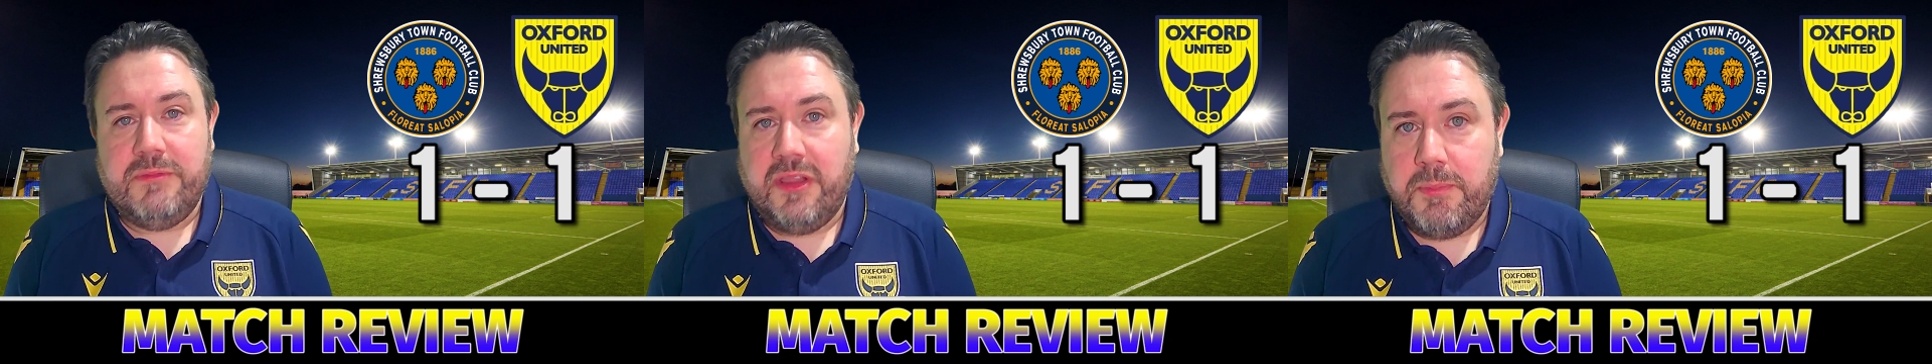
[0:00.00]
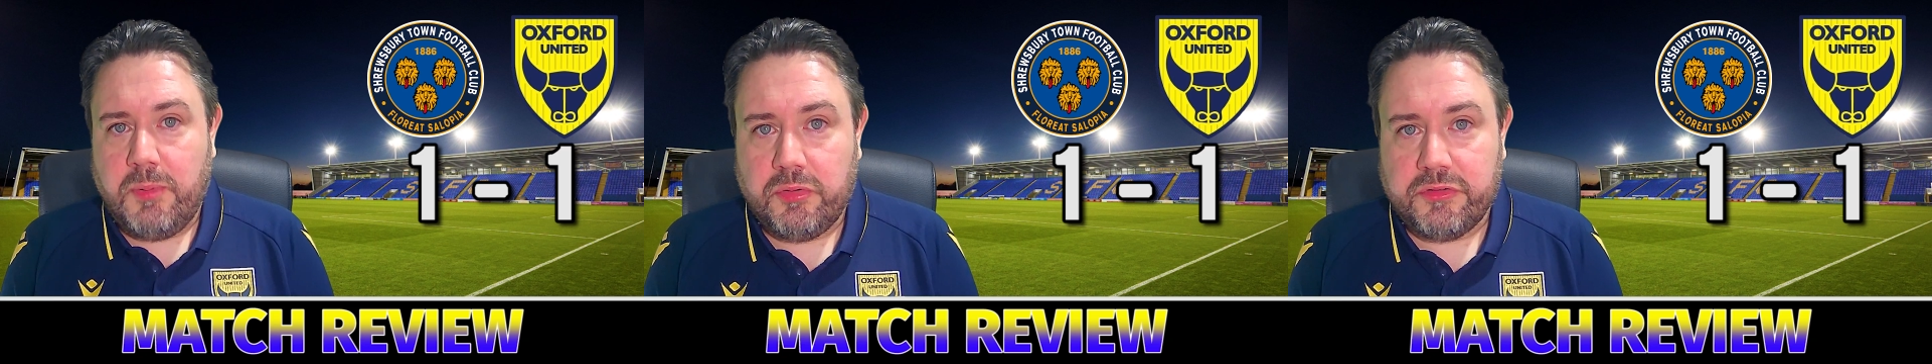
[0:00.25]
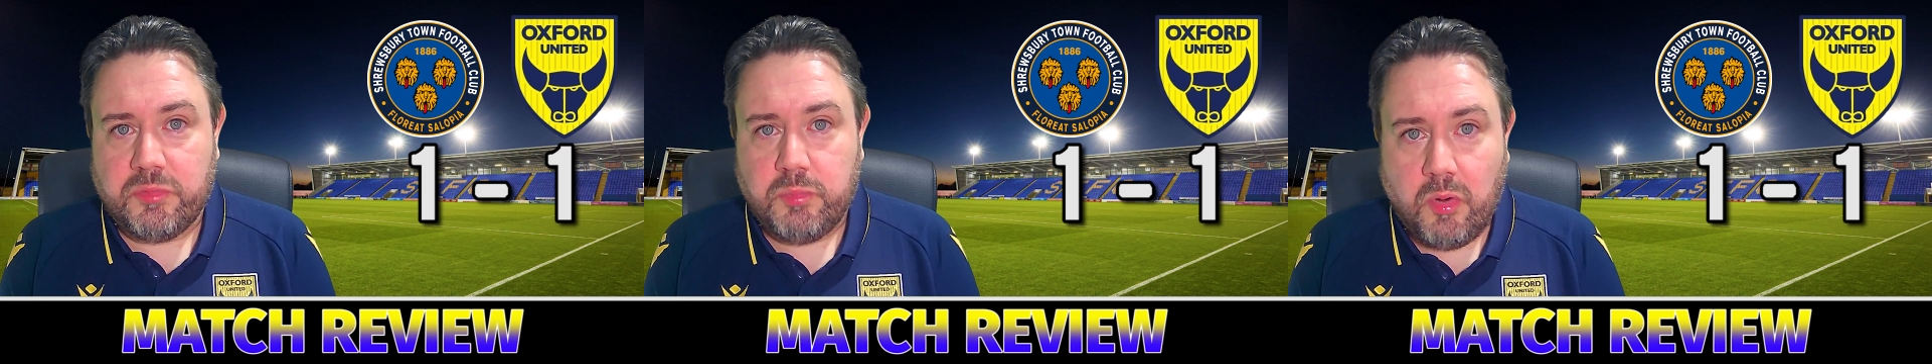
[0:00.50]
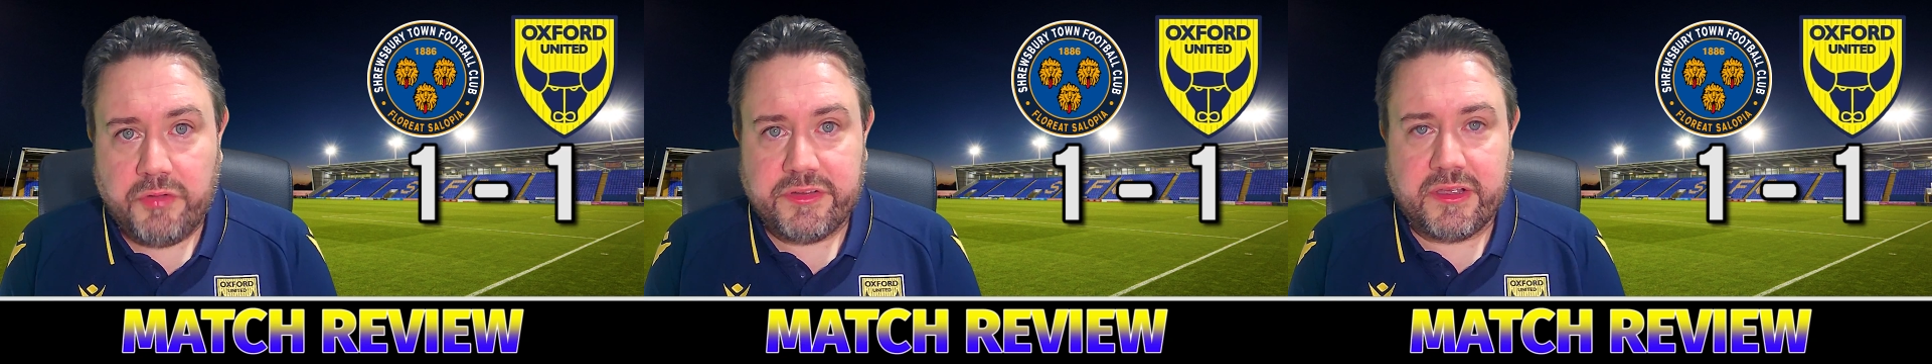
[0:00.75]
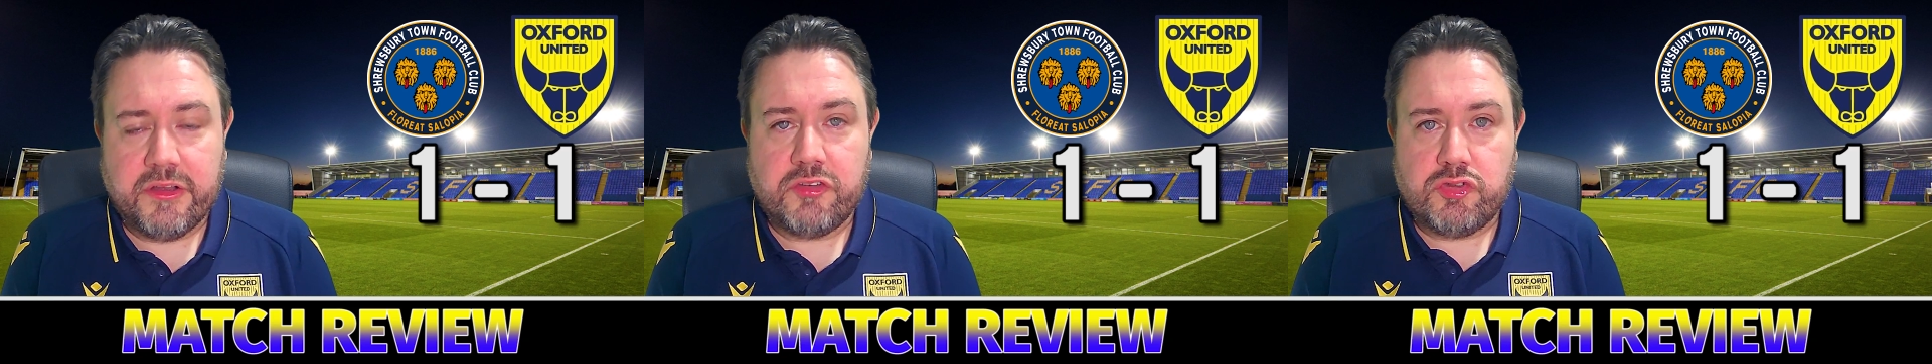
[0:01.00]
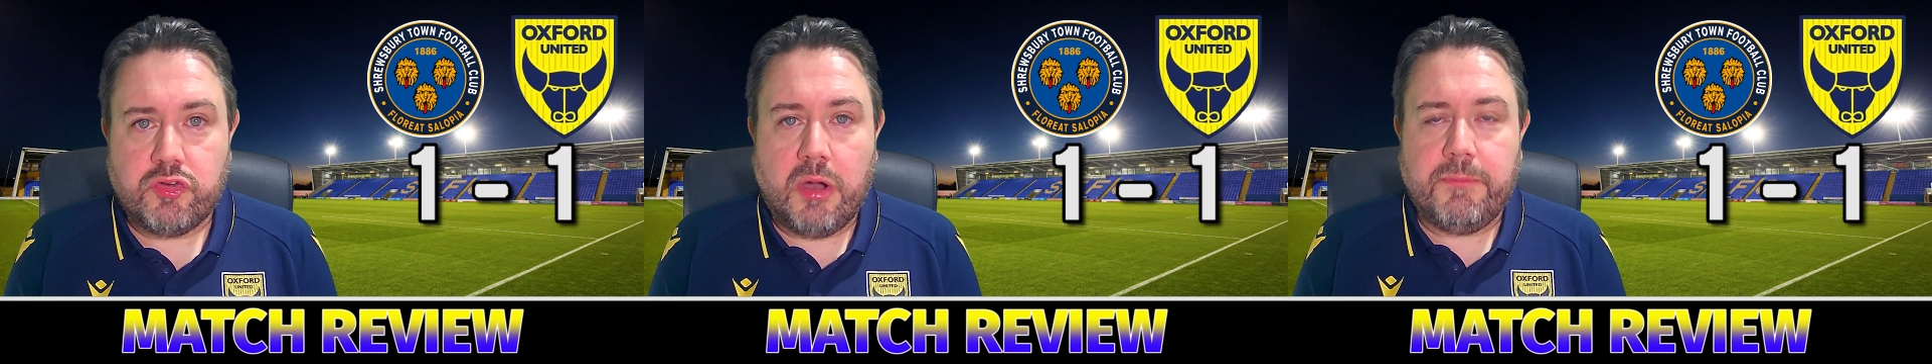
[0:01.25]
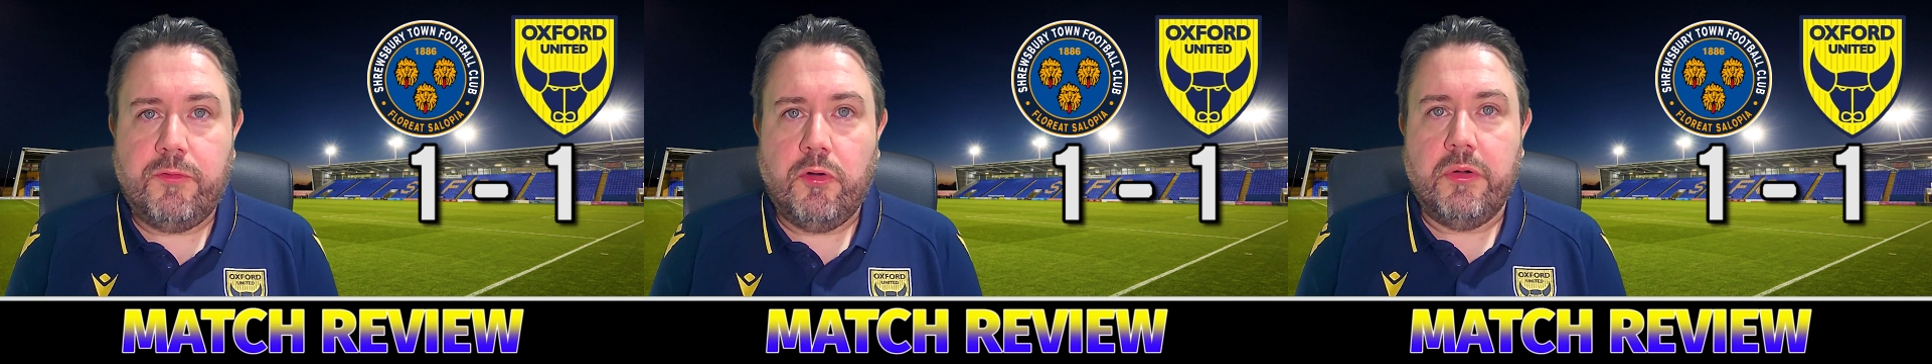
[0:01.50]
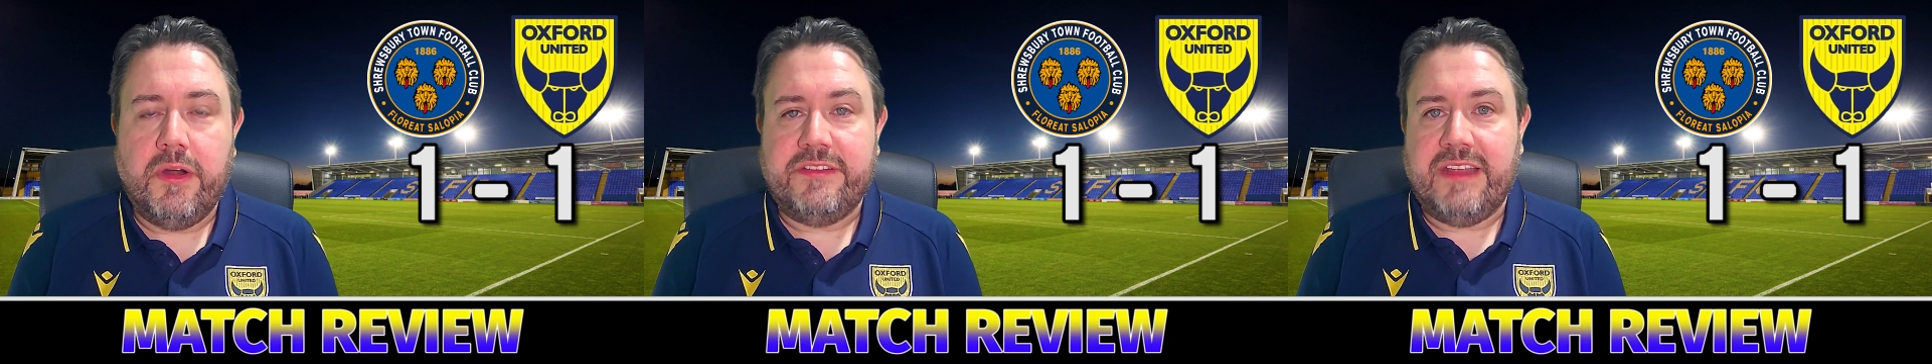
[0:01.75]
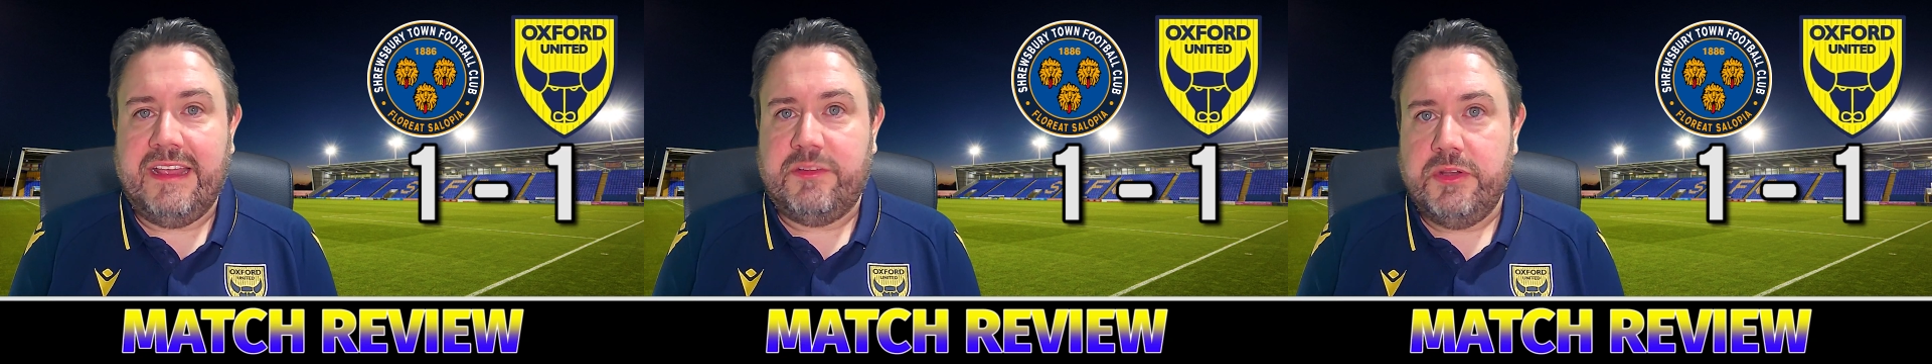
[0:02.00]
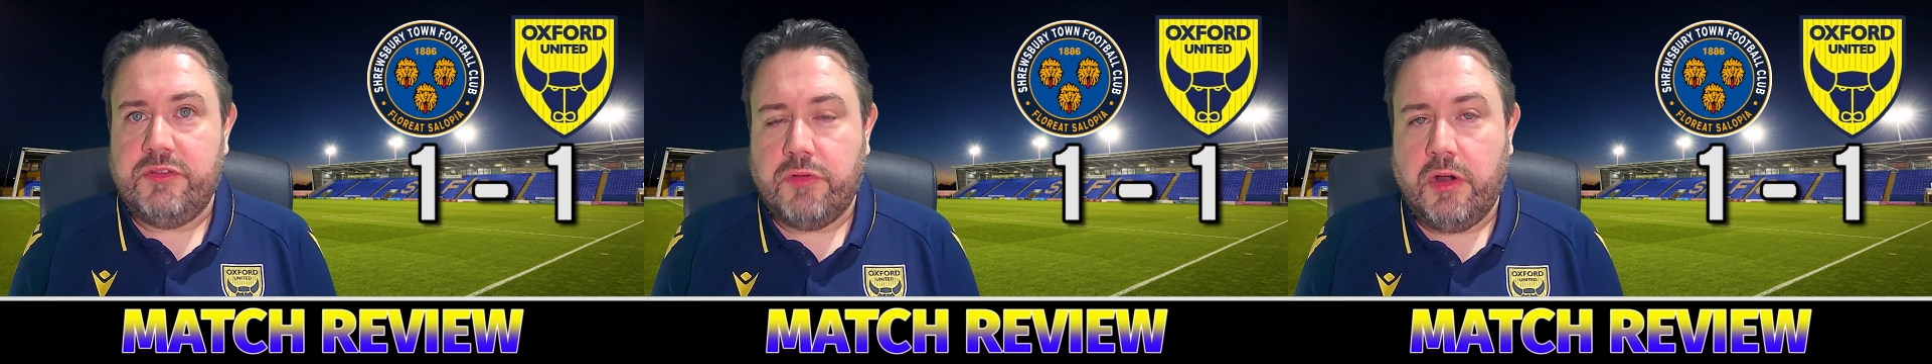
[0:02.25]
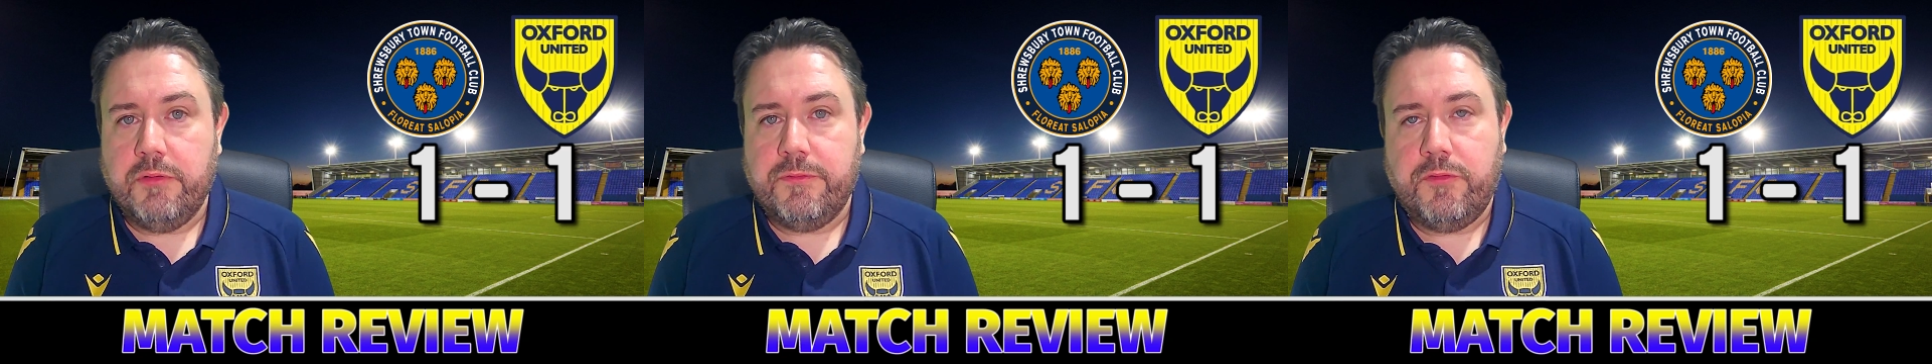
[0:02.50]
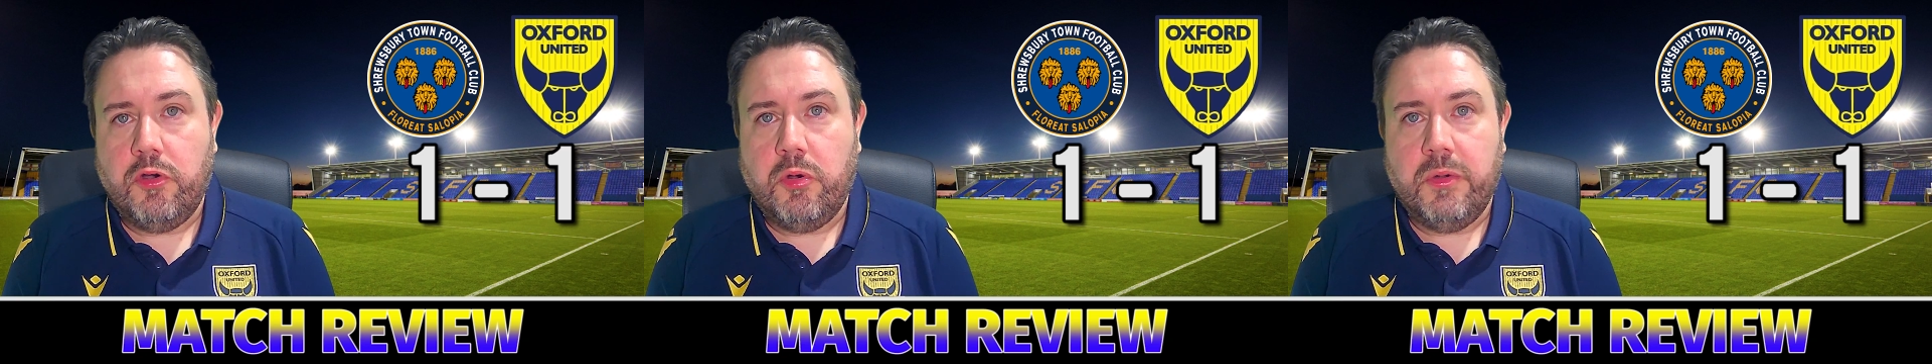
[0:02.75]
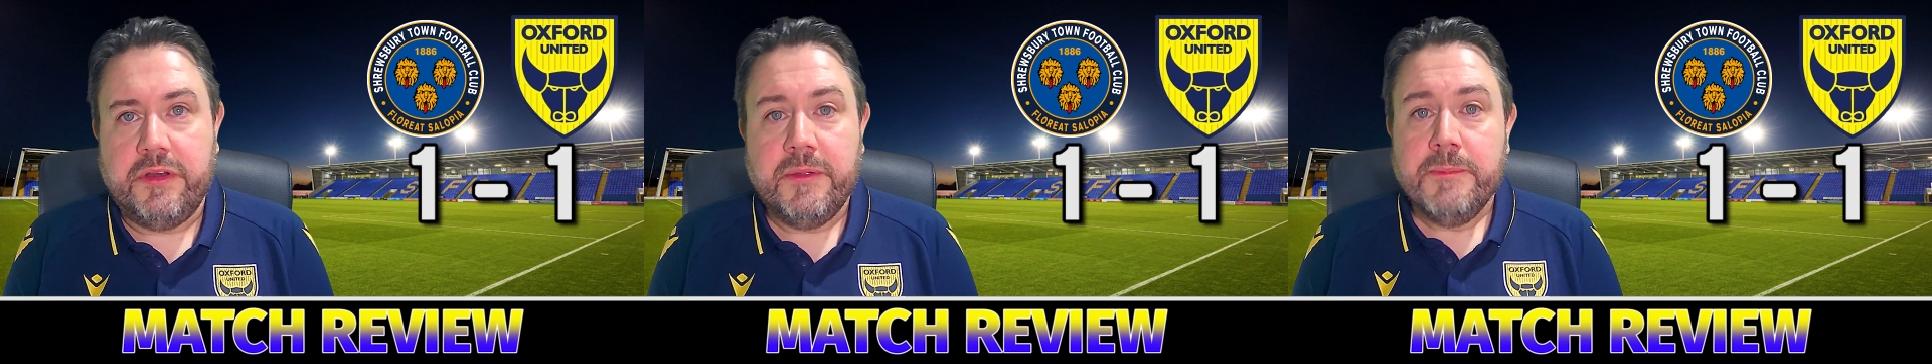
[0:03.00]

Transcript: like the ball just wasn't going to drop for us as we drove forward.